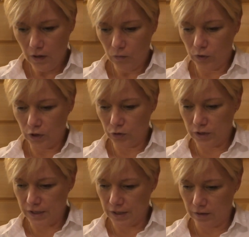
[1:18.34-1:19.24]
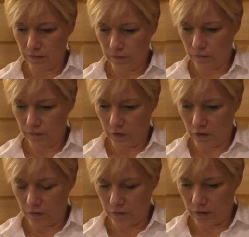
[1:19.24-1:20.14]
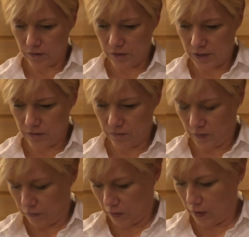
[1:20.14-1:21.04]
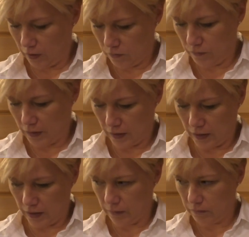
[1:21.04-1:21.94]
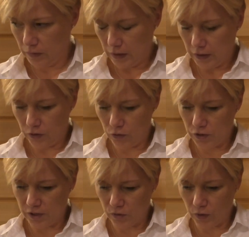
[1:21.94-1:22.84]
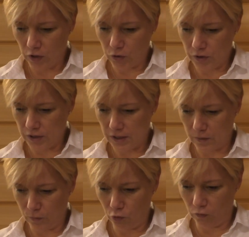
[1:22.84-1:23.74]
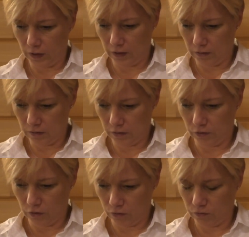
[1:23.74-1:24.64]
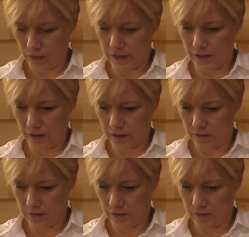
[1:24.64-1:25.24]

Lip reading: we notice it, the thing that he uses. We notice it moving, as a,